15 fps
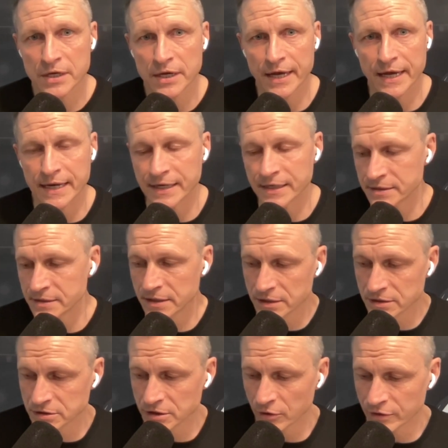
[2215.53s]
And,
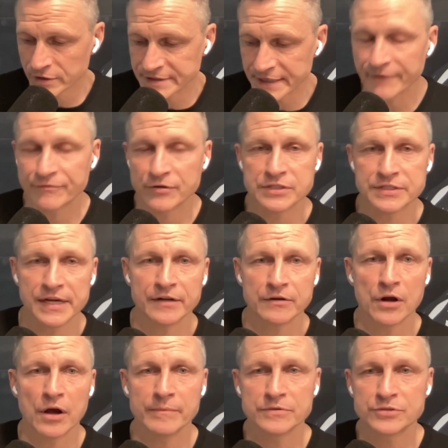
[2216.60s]
the Denver
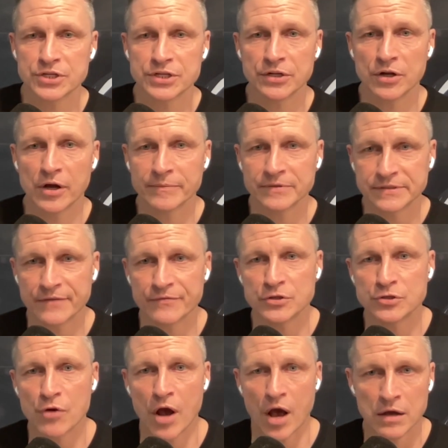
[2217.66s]
center cheated almost every
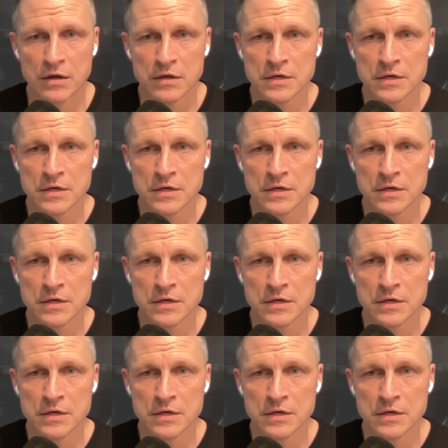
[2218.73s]
draw,